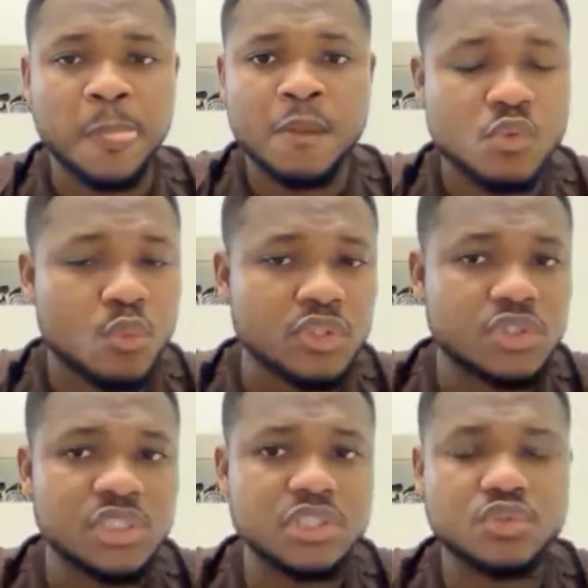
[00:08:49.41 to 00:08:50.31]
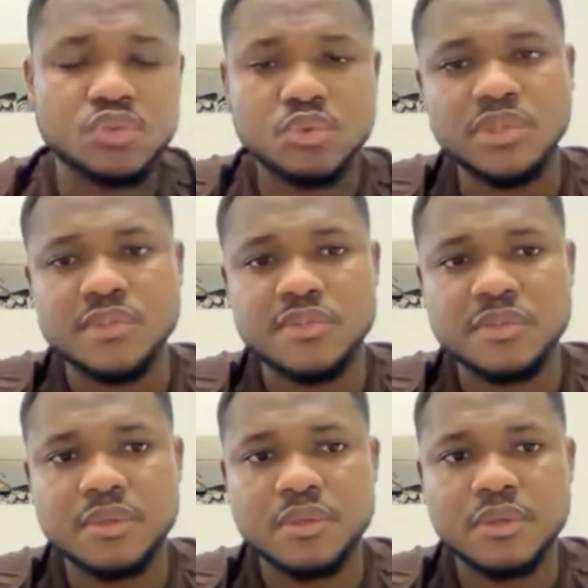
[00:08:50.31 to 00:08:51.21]
So what you need to do is
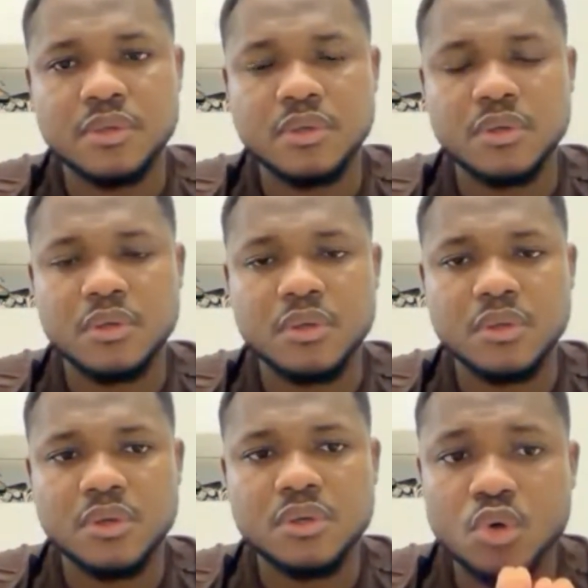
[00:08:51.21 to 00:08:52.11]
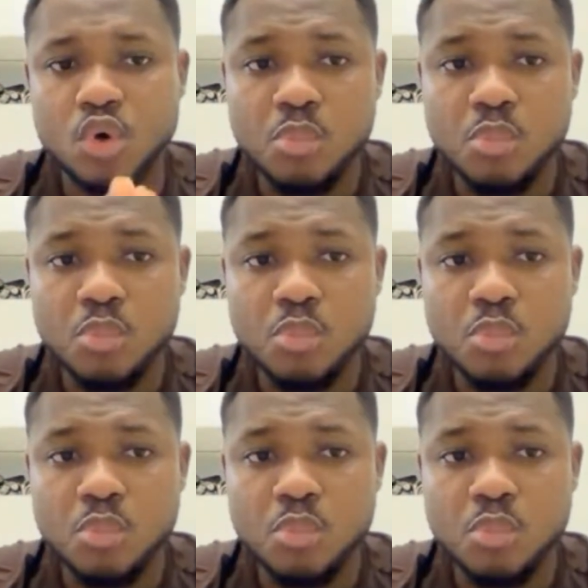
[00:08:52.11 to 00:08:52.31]
you